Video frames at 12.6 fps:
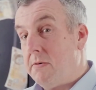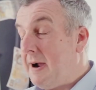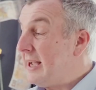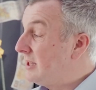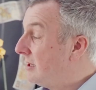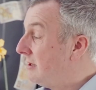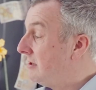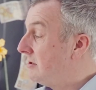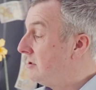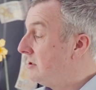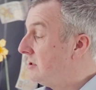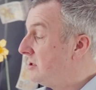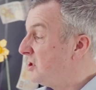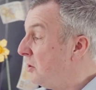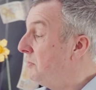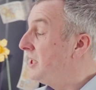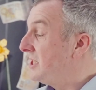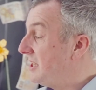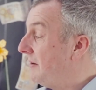there are
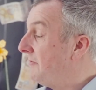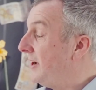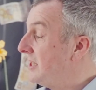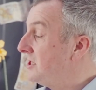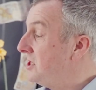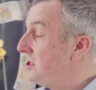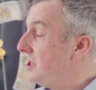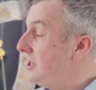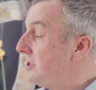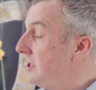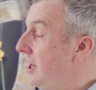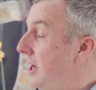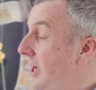some disadvantages.